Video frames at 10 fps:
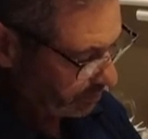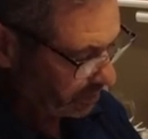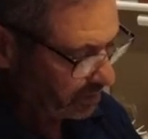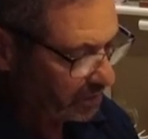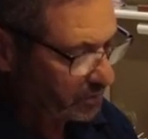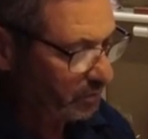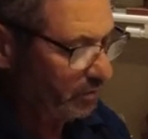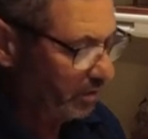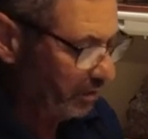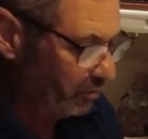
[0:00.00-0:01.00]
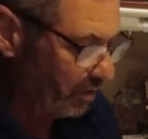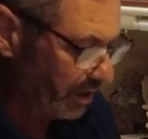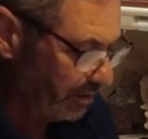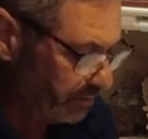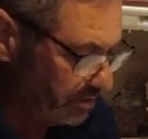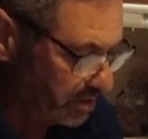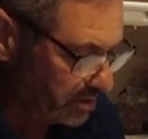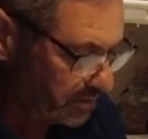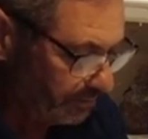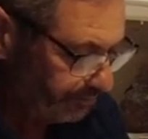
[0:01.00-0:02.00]
because what happens
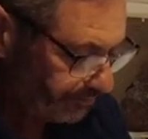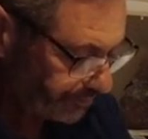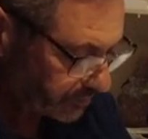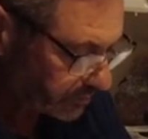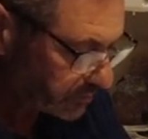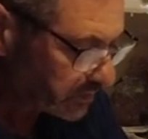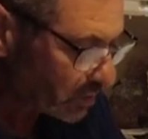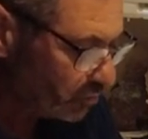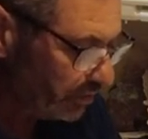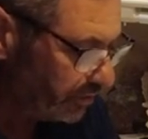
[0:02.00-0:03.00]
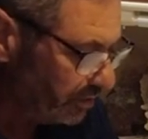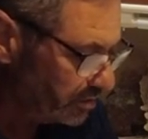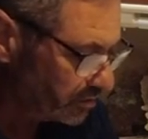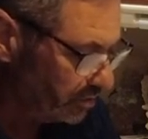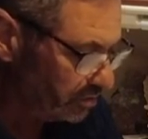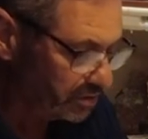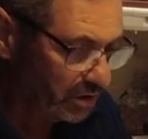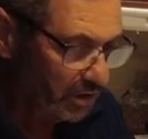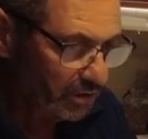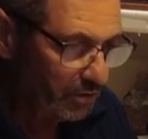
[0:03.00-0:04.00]
is with these reels,
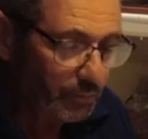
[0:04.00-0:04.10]
you're